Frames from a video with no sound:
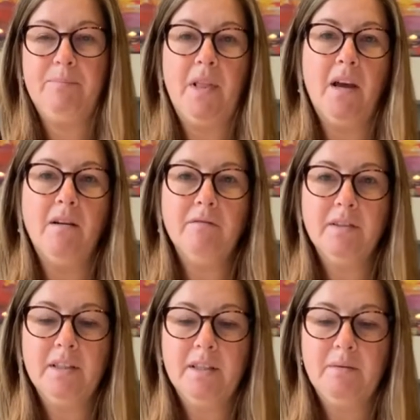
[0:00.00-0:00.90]
Love
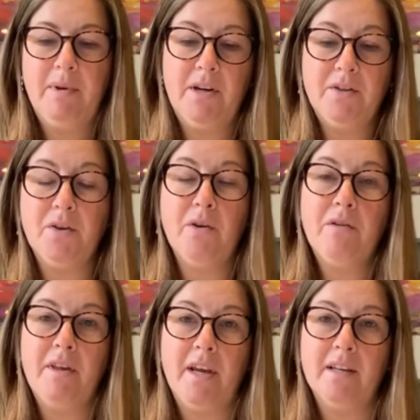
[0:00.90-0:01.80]
bears all
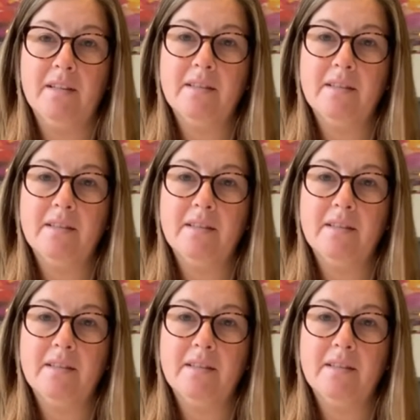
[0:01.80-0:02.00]
things,